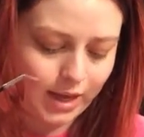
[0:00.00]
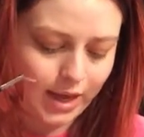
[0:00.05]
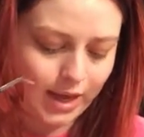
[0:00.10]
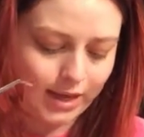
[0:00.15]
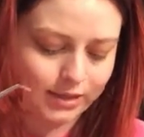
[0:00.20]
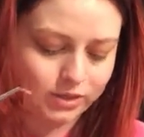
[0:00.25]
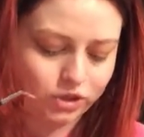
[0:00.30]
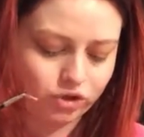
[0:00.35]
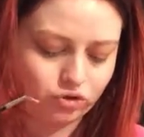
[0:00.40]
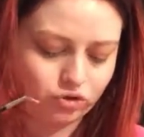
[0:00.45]

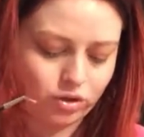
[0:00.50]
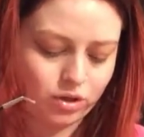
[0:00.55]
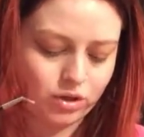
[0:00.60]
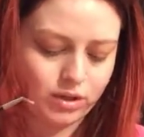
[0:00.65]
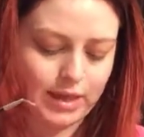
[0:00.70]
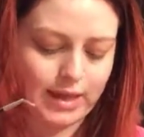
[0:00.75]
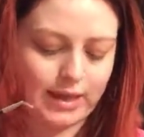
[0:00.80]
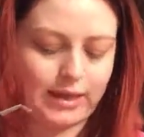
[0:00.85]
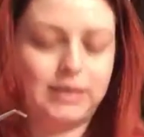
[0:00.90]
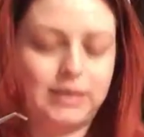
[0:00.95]
extra
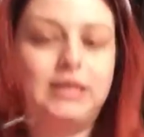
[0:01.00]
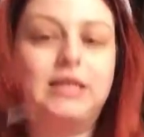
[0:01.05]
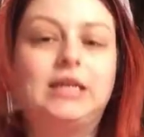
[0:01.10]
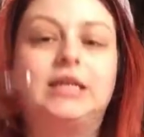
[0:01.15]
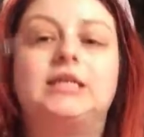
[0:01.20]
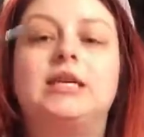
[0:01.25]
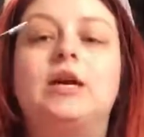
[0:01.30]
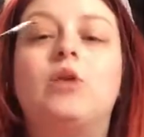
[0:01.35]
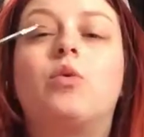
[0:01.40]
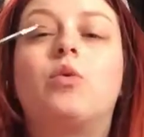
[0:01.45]
like
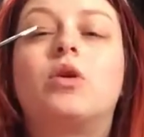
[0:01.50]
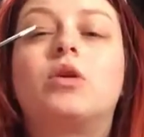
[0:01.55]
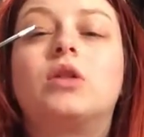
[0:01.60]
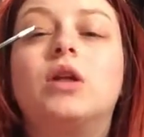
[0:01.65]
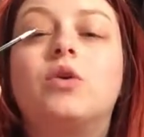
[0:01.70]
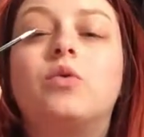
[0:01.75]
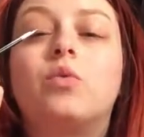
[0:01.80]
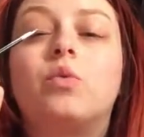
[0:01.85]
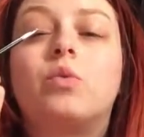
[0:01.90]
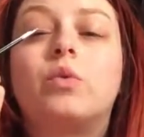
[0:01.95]
detail work,
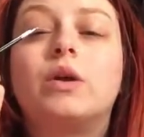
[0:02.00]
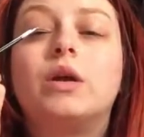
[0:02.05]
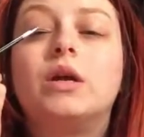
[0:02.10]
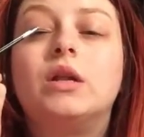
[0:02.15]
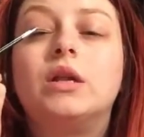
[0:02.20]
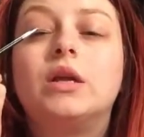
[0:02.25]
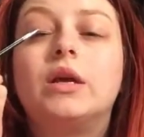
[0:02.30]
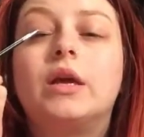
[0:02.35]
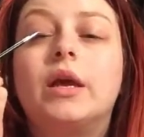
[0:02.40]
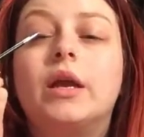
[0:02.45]
like really